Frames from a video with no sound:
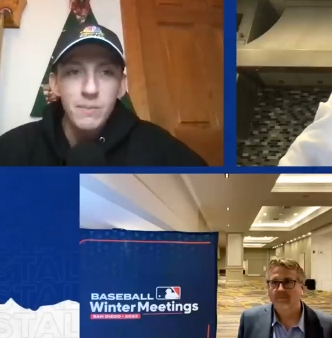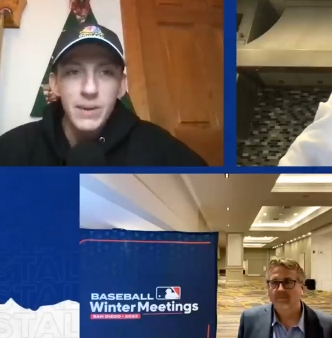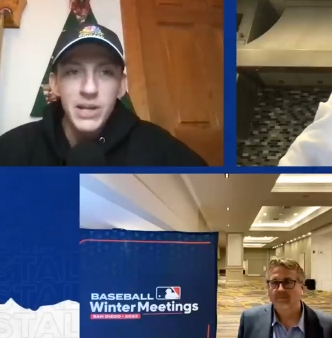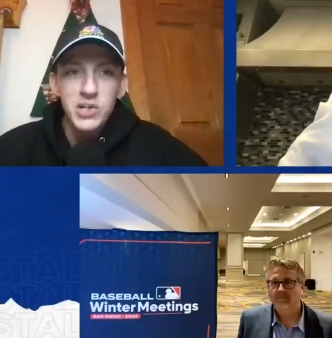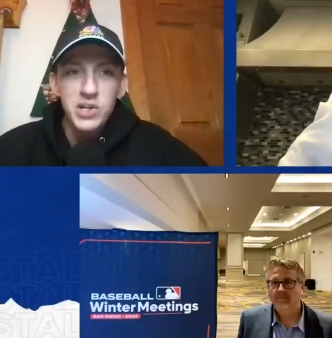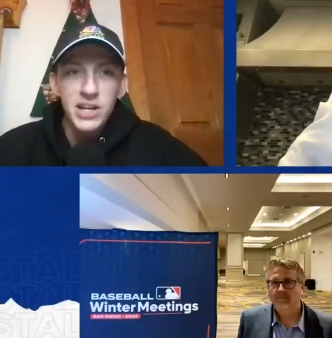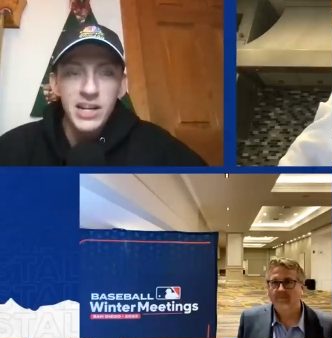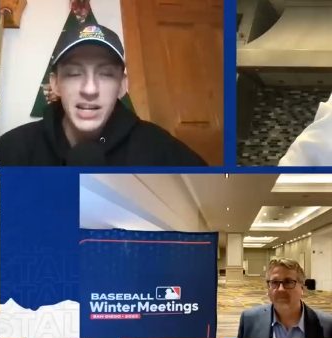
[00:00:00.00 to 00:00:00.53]

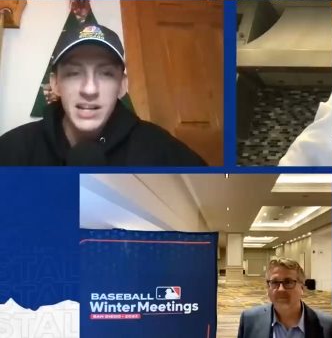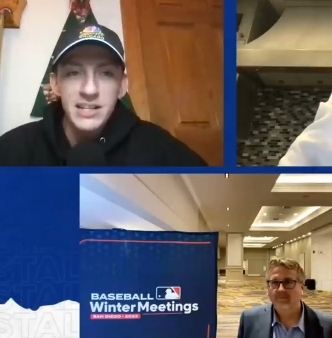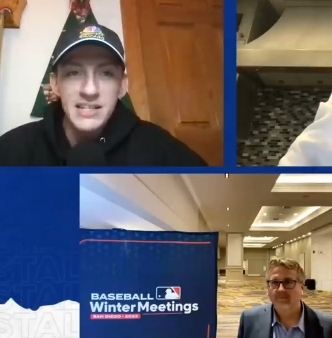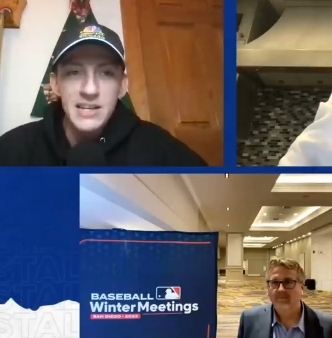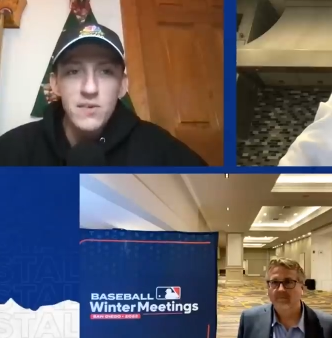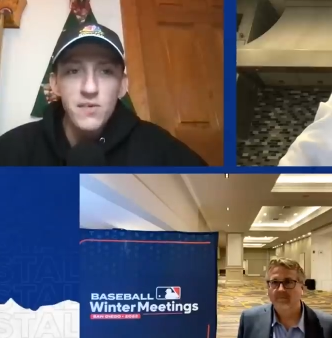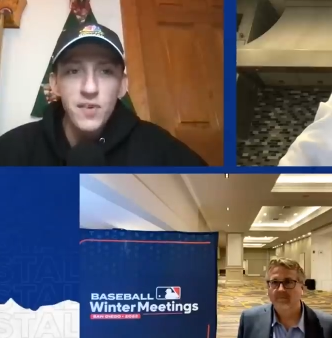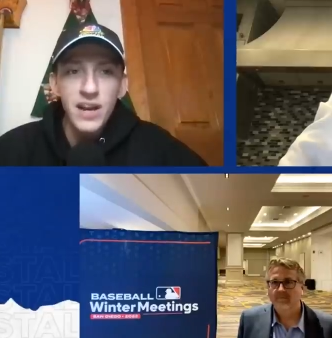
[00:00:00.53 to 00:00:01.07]
Speaker 1: pitching and
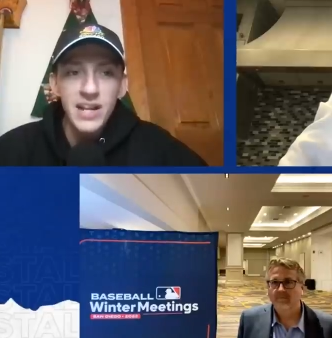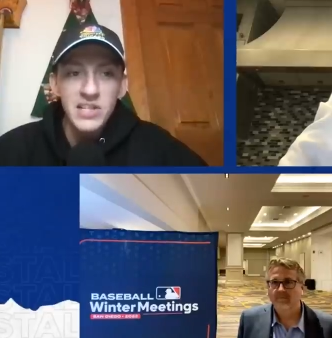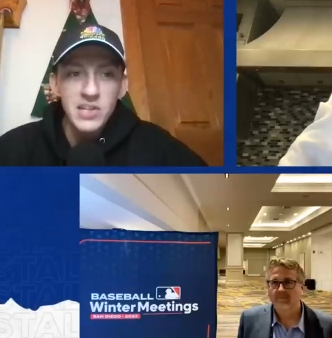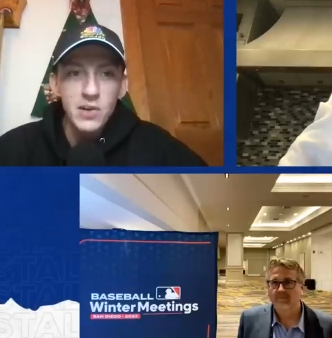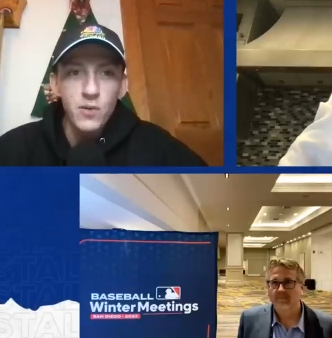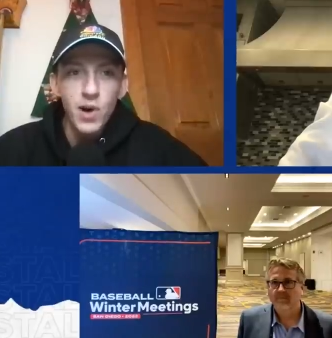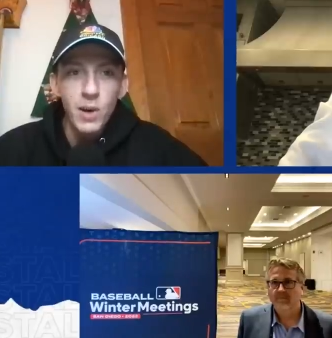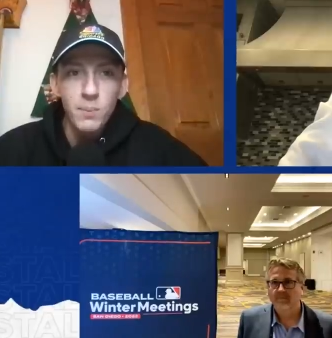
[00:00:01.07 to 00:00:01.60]
defense
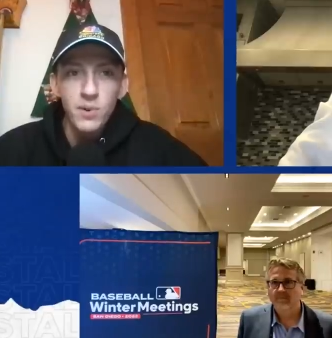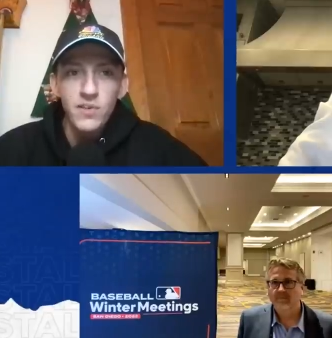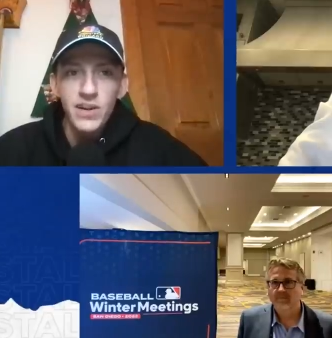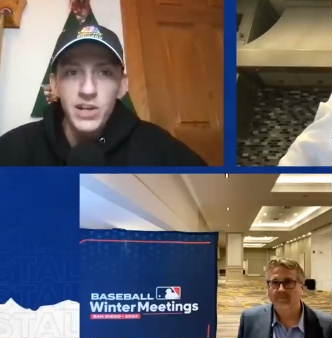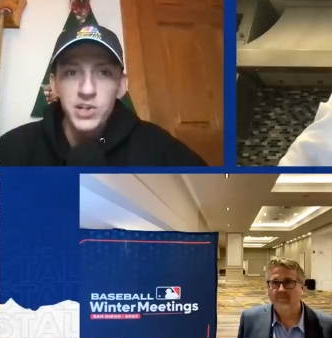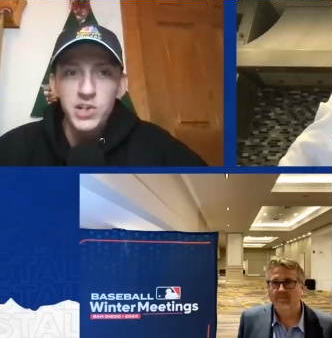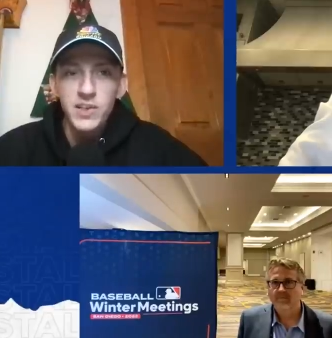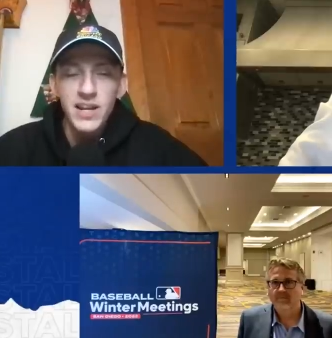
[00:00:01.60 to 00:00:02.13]
and run
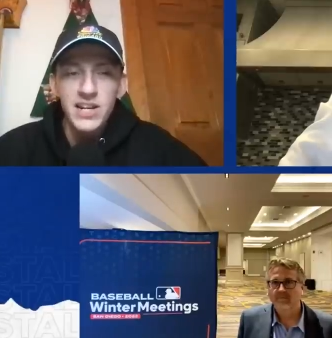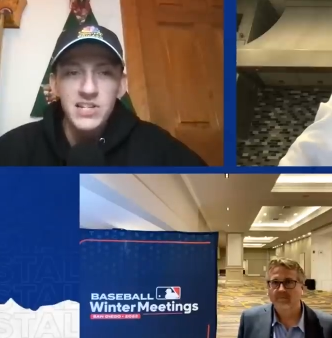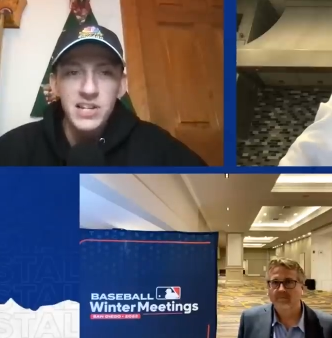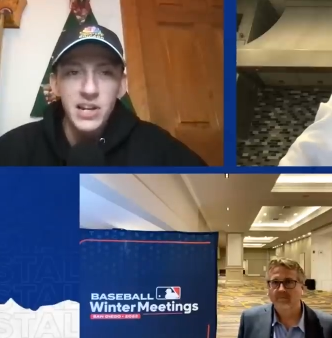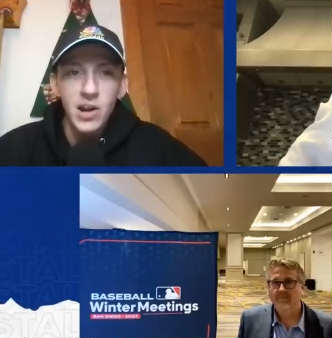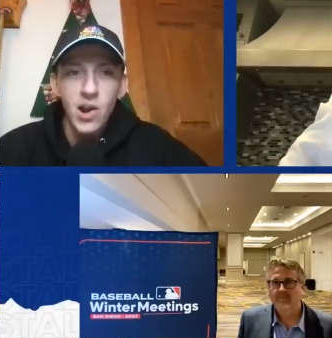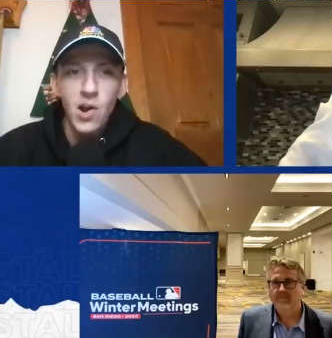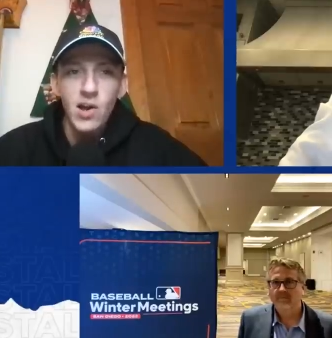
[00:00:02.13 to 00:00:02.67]
prevention, that is
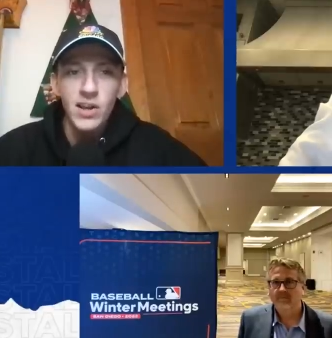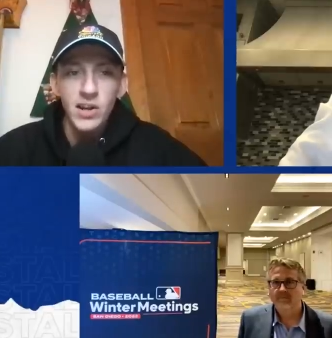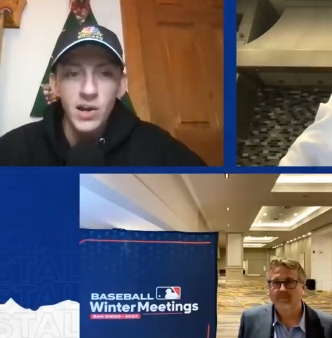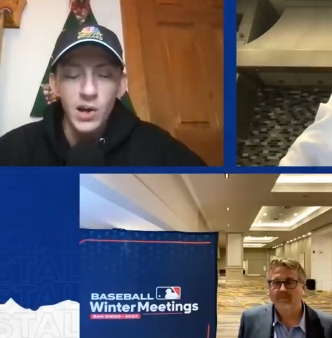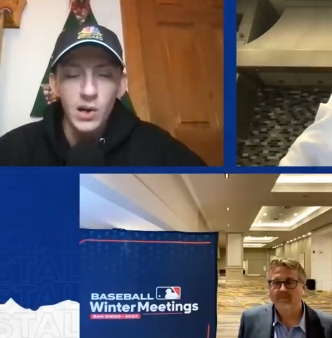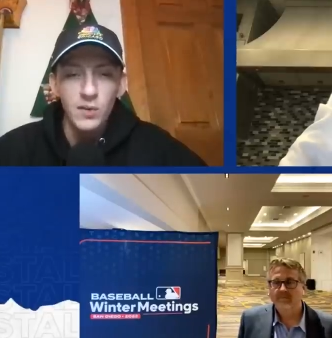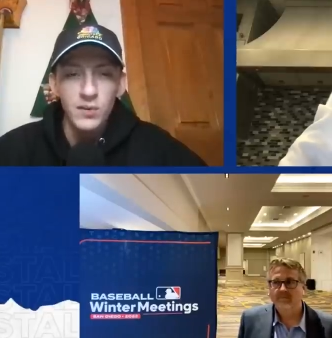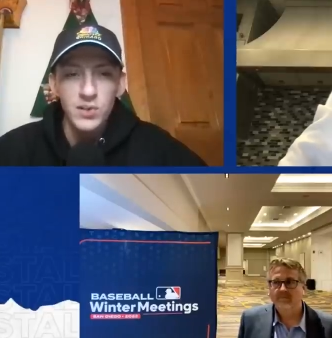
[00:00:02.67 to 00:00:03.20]
a calling
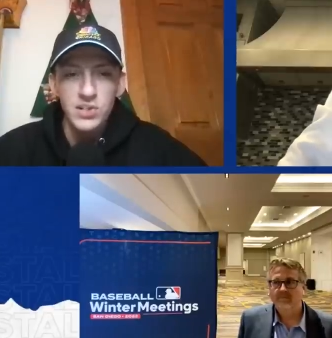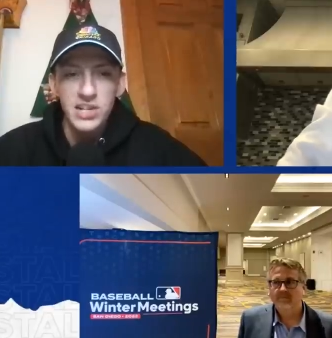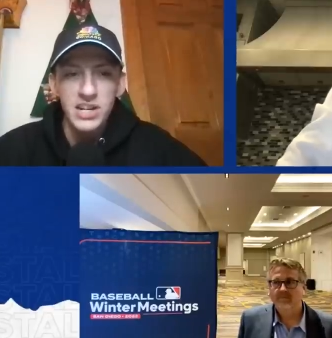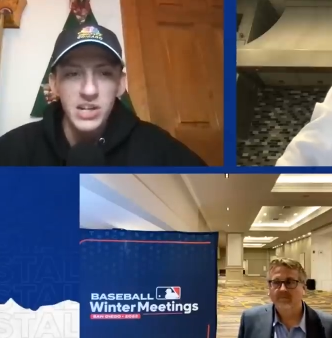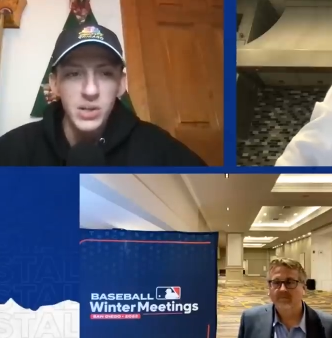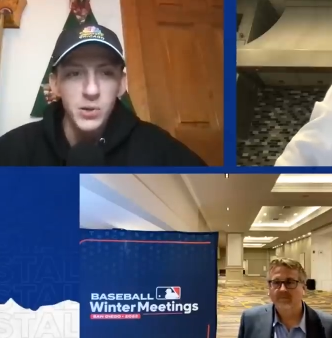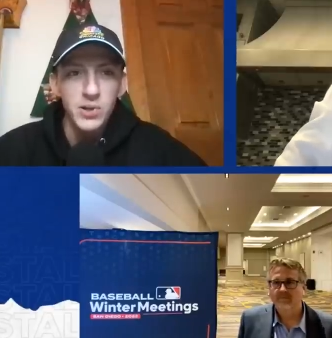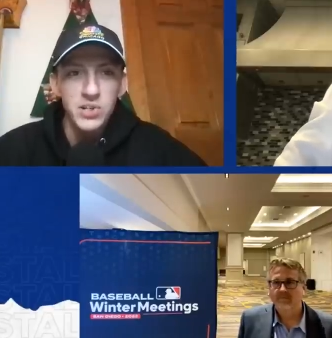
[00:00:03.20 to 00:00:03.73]
card for
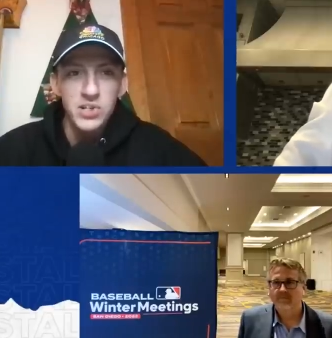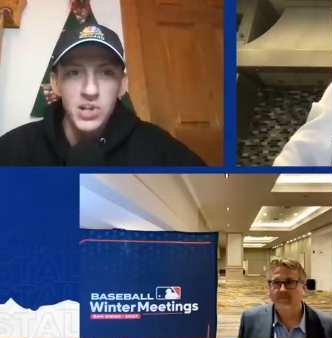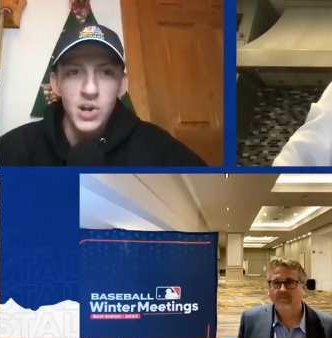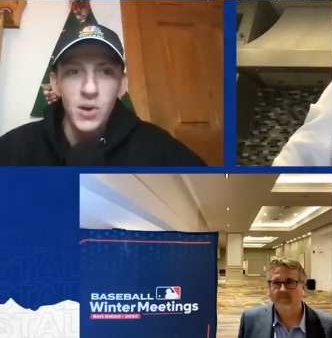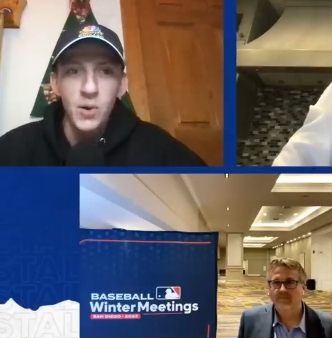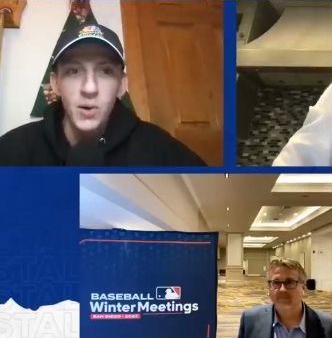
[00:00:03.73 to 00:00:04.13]
Saint Louis. So